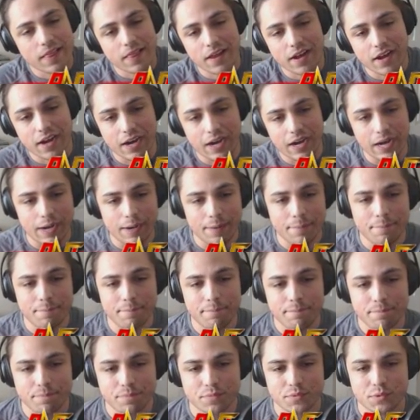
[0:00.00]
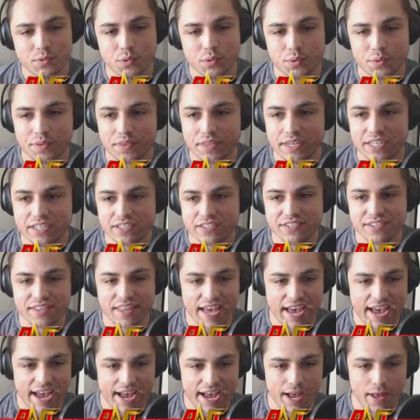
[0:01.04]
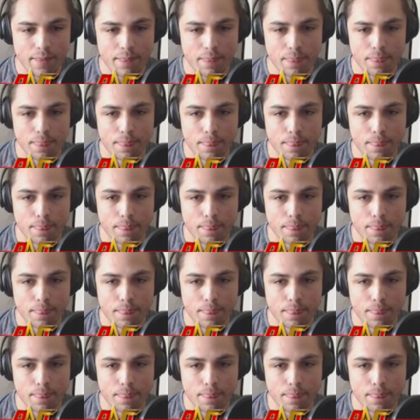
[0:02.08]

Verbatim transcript: Um, so there's that.